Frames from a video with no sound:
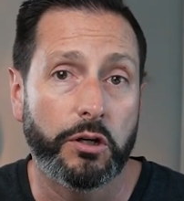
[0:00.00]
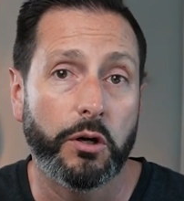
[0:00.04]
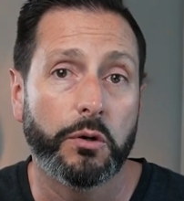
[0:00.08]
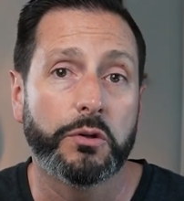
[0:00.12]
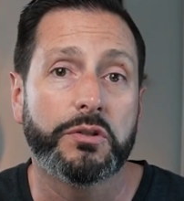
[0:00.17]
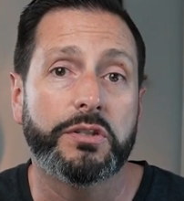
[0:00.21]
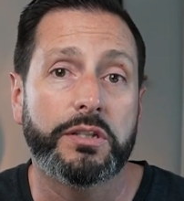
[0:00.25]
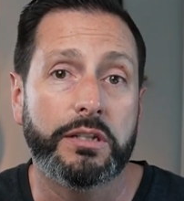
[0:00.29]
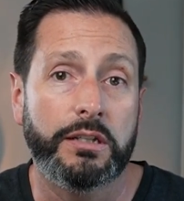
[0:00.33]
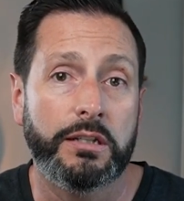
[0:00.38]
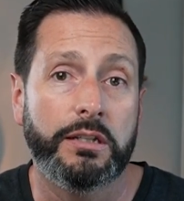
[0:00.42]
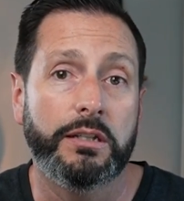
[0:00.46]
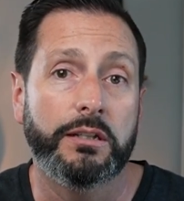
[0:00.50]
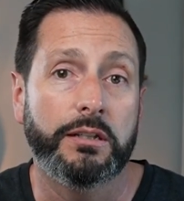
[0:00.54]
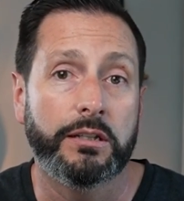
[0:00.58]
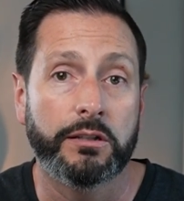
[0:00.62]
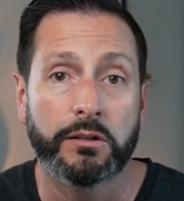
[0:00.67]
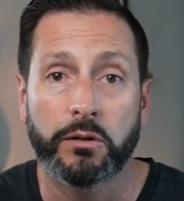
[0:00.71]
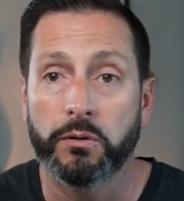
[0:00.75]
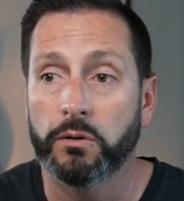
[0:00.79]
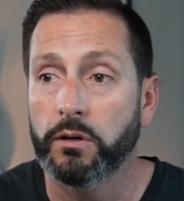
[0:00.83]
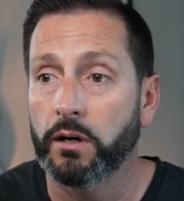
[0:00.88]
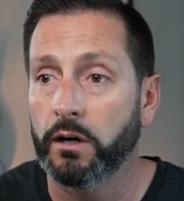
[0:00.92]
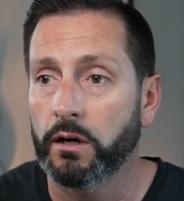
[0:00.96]
go see, you
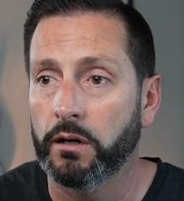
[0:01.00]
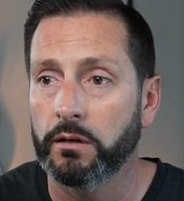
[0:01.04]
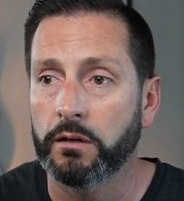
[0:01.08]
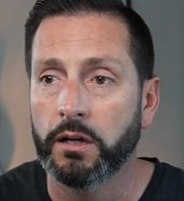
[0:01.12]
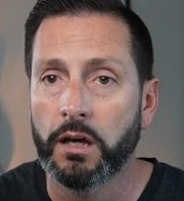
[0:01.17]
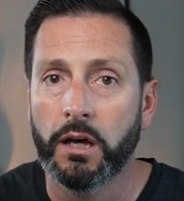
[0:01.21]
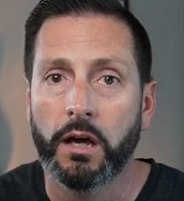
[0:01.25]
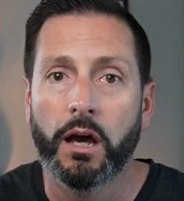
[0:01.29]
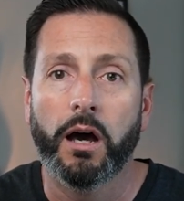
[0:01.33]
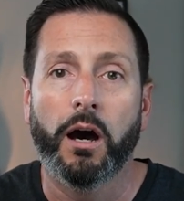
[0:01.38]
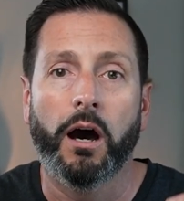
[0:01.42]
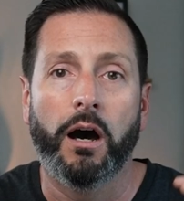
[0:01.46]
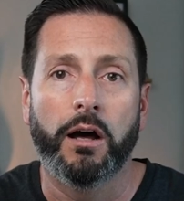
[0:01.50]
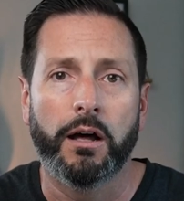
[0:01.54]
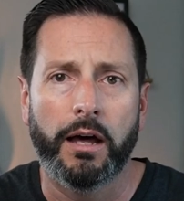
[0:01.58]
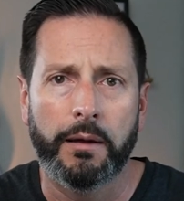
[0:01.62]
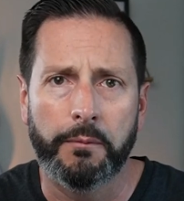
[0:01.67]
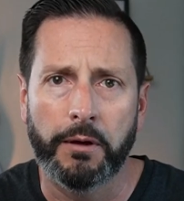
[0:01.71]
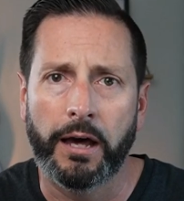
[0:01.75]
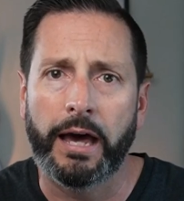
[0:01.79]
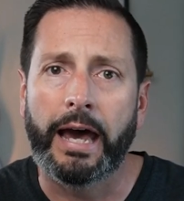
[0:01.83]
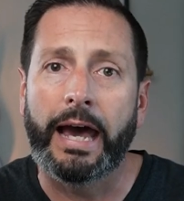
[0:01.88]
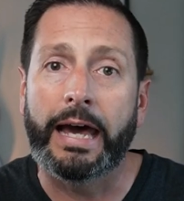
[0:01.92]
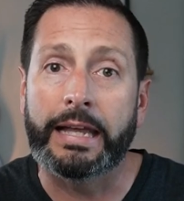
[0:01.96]
know, a, a
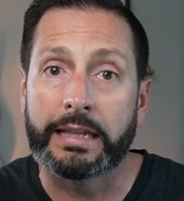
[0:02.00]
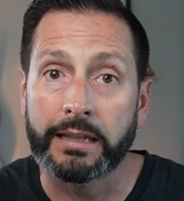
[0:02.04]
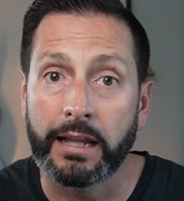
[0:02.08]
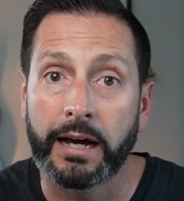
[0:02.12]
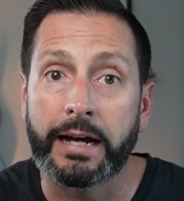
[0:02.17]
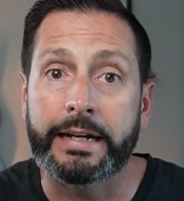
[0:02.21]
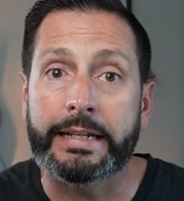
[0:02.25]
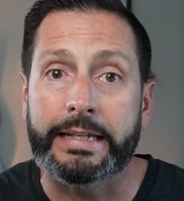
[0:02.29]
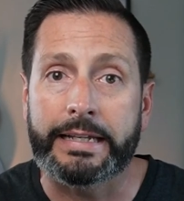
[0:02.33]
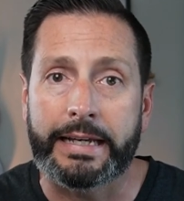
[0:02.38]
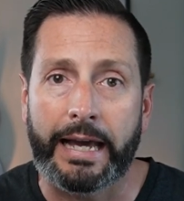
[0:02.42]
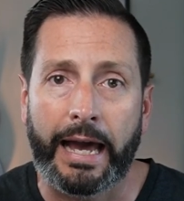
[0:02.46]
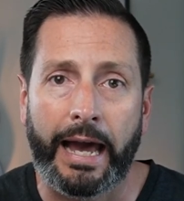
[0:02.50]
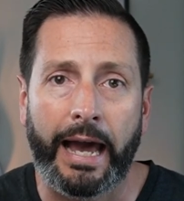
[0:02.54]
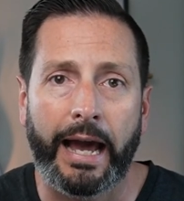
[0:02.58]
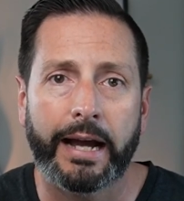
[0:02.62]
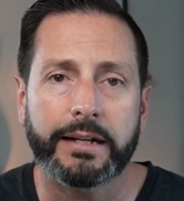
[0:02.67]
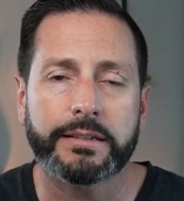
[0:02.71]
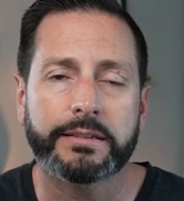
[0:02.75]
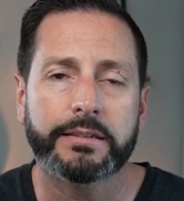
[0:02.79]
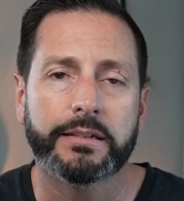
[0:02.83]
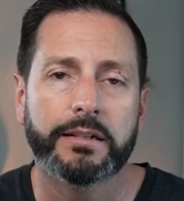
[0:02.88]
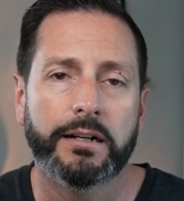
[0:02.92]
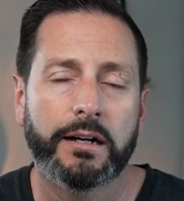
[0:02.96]
headlining
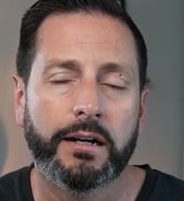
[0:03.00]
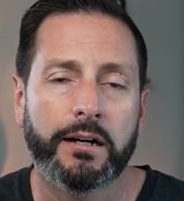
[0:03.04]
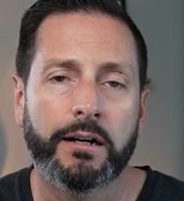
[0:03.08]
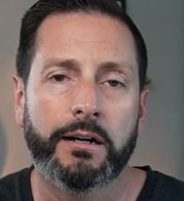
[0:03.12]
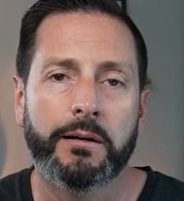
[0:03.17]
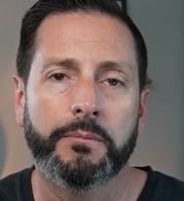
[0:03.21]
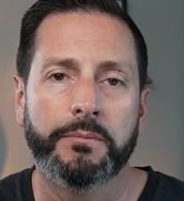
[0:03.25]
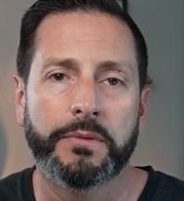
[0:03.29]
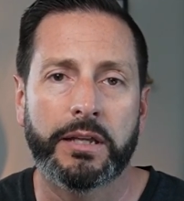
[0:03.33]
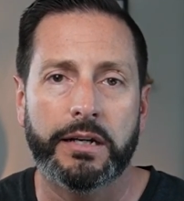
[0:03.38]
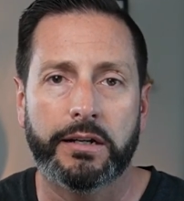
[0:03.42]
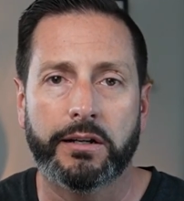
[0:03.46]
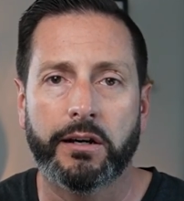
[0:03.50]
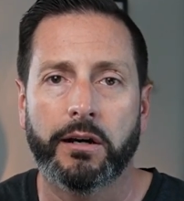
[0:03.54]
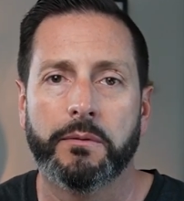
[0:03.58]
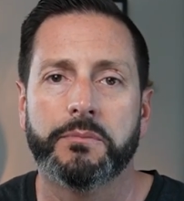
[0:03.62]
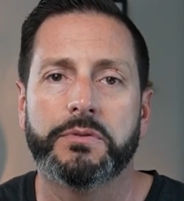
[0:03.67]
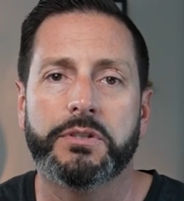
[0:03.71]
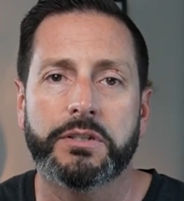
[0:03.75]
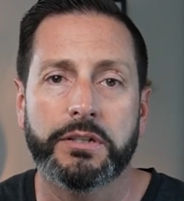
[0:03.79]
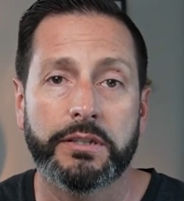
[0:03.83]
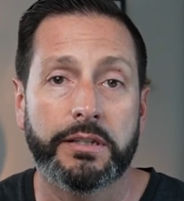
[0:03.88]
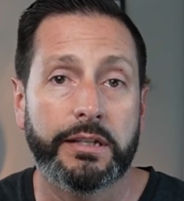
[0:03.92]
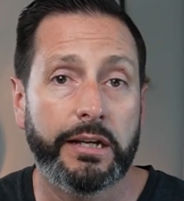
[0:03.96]
act um, that
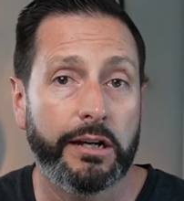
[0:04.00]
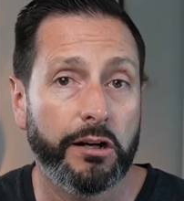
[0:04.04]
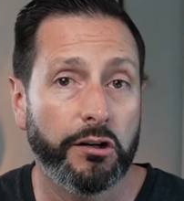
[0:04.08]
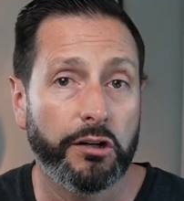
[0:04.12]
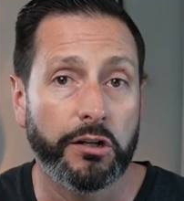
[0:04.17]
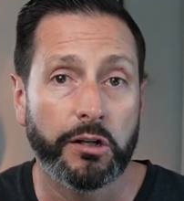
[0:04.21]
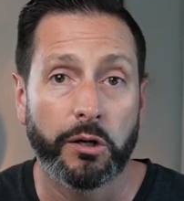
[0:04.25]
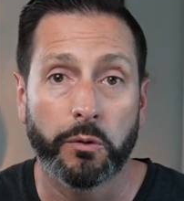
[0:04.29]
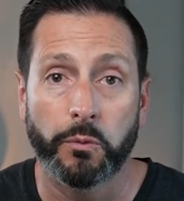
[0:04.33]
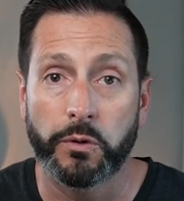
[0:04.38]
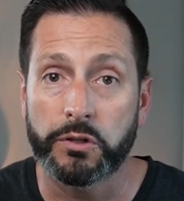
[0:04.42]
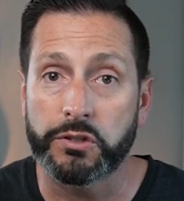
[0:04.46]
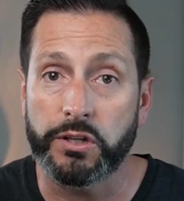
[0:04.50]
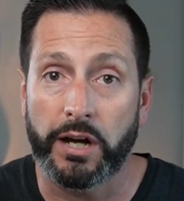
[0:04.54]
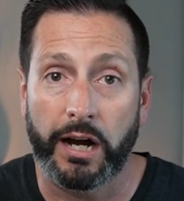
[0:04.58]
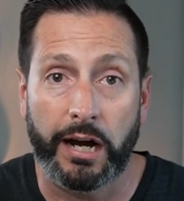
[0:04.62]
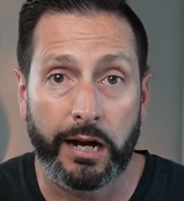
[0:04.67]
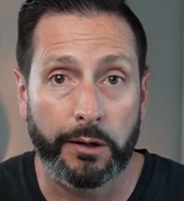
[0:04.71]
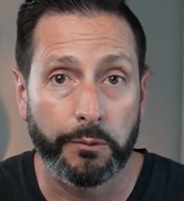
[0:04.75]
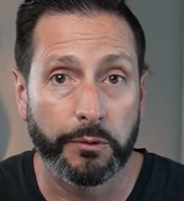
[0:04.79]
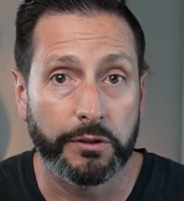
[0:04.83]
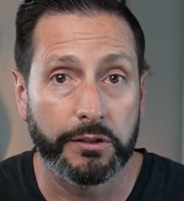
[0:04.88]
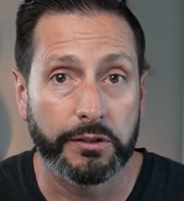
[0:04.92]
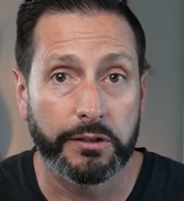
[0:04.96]
comes to the area, which
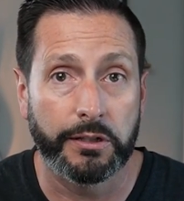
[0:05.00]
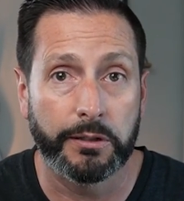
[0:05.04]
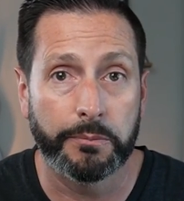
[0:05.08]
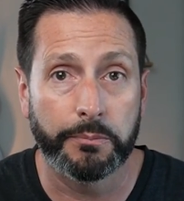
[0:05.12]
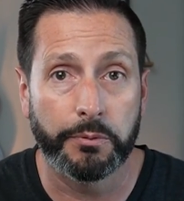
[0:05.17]
I really